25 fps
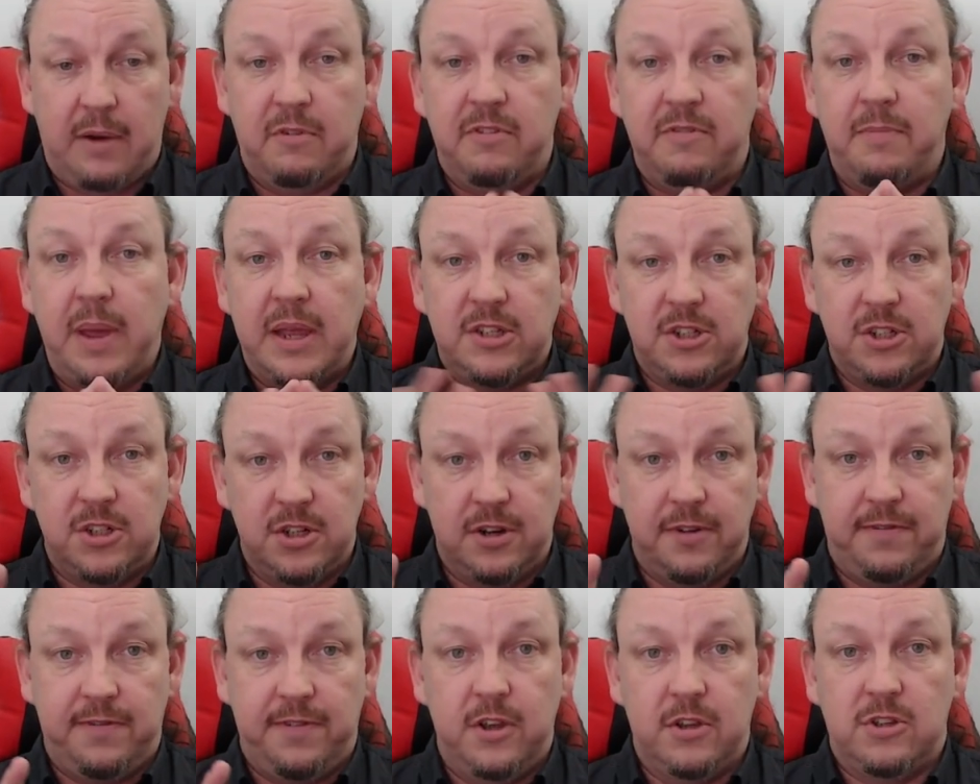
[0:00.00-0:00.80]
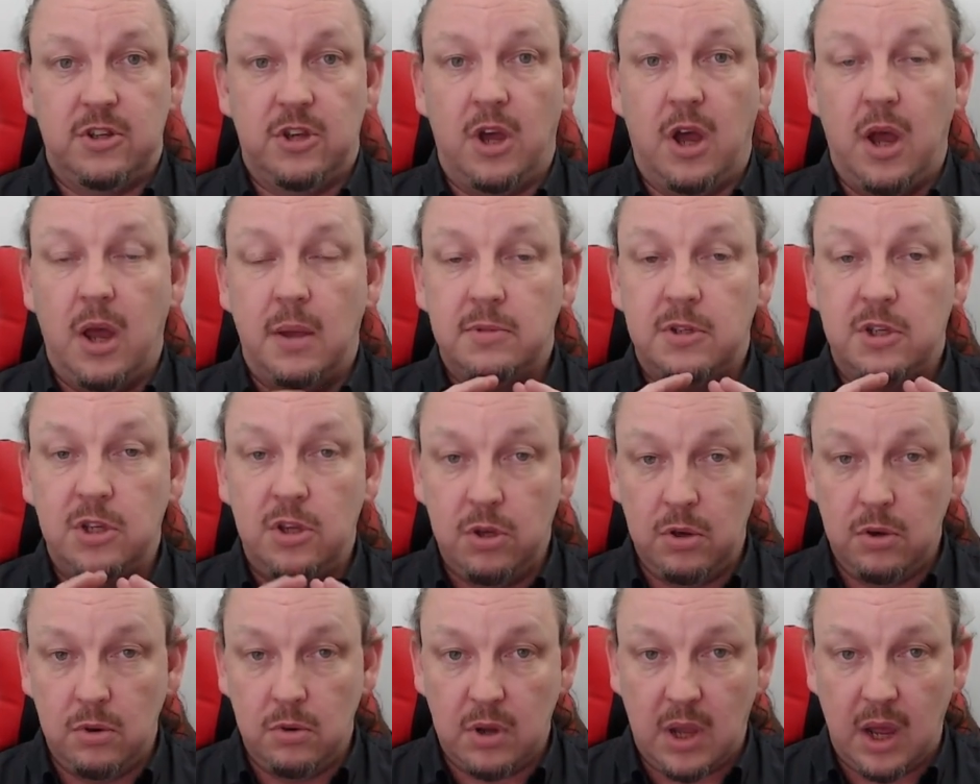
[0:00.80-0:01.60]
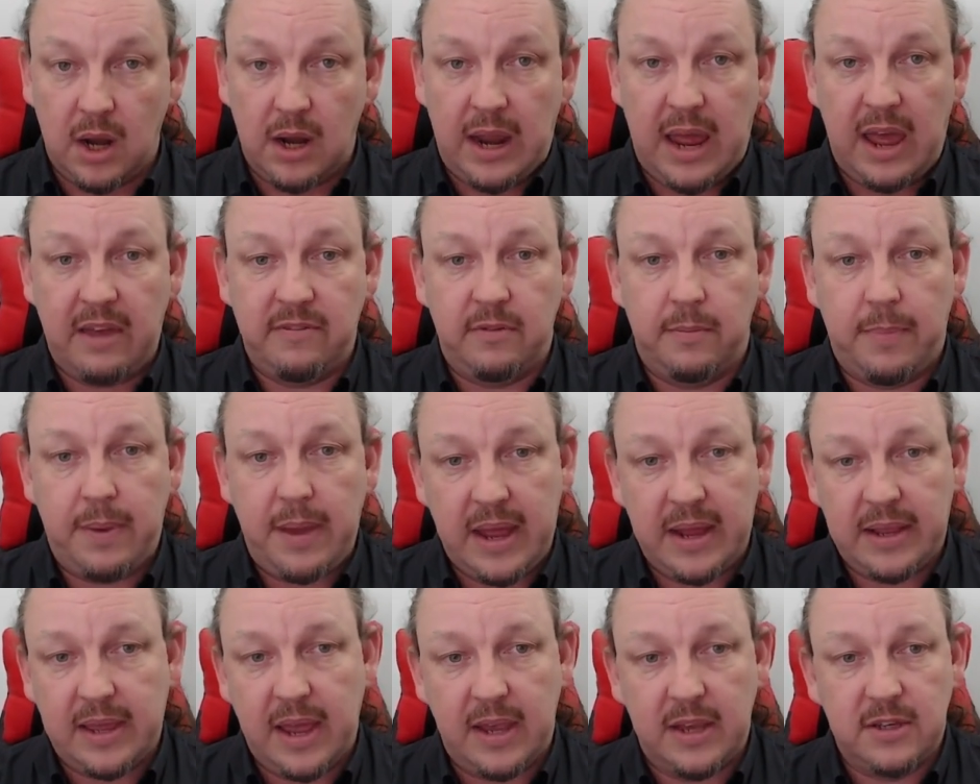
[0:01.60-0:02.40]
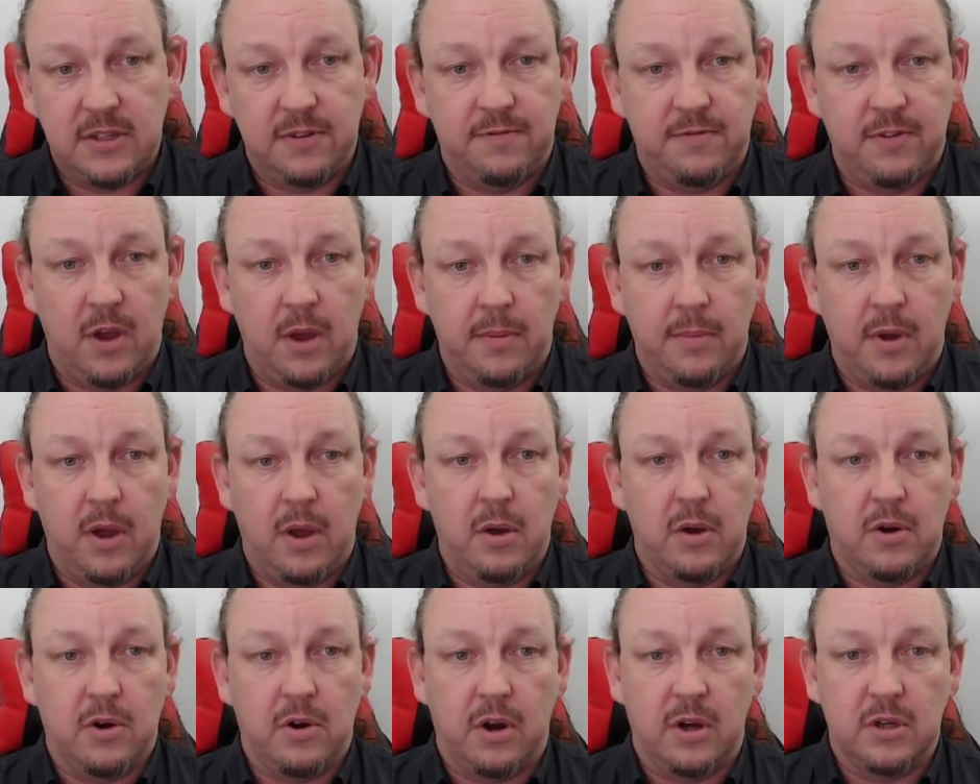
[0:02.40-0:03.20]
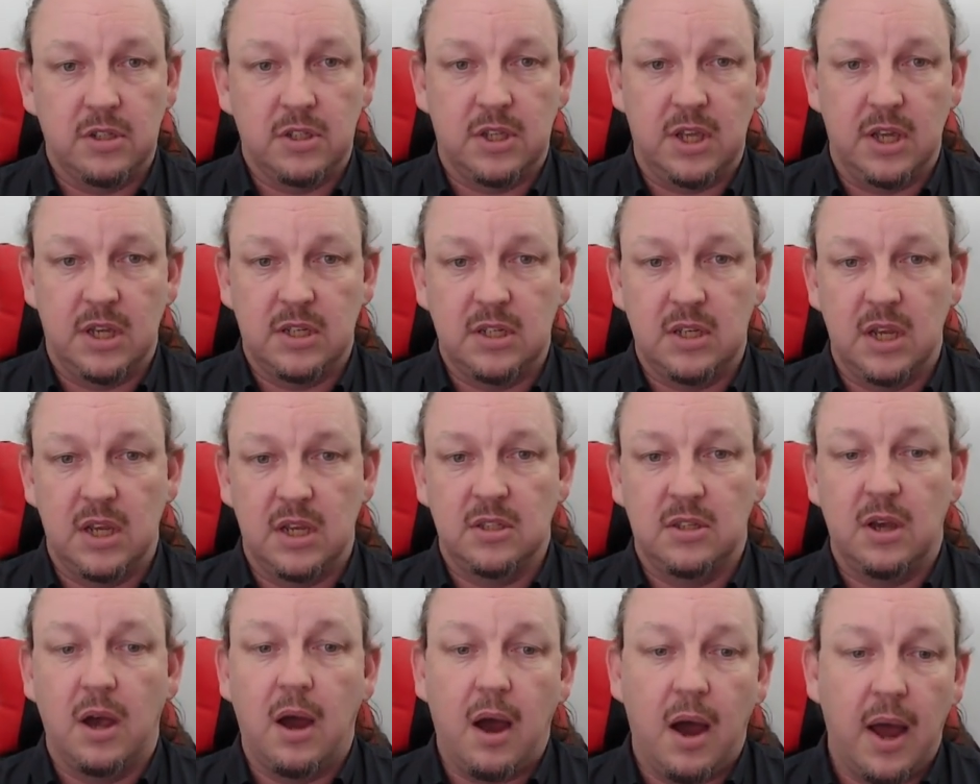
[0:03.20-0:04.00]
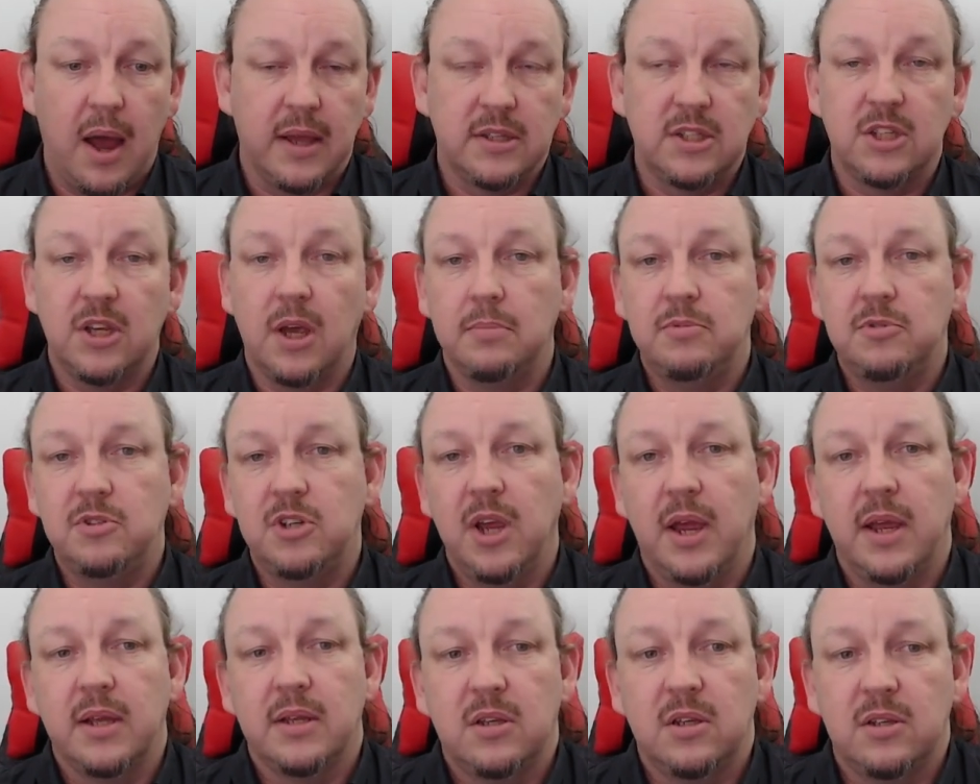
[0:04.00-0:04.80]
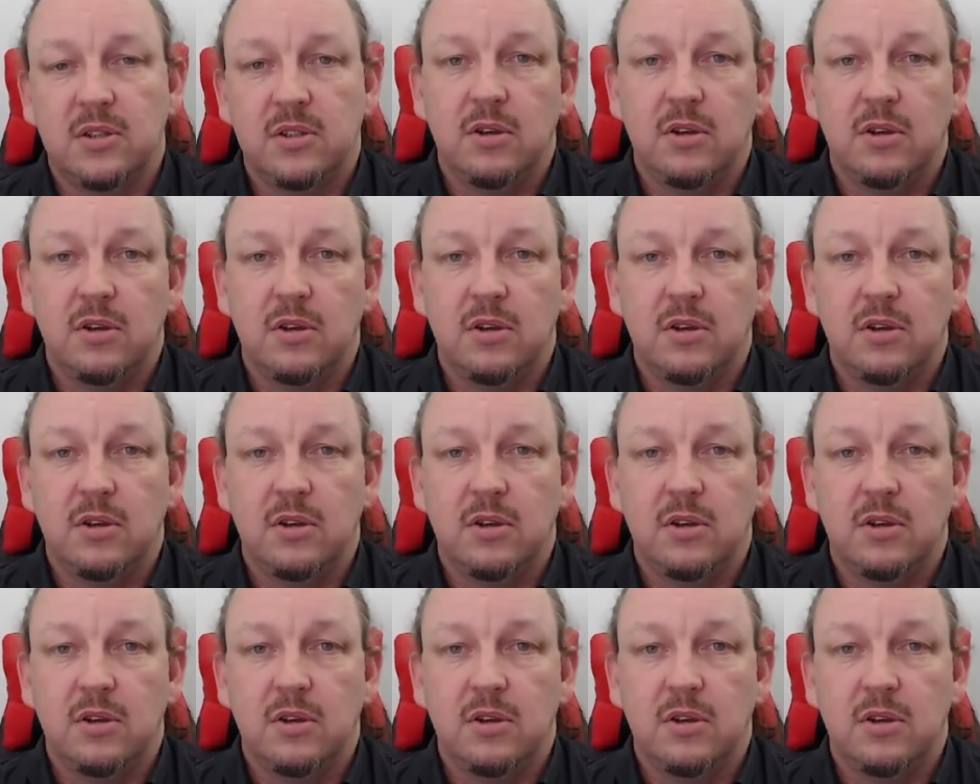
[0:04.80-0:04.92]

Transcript: We've mentioned it a few times. You are going to have a bad case of FOMO across this entire subject.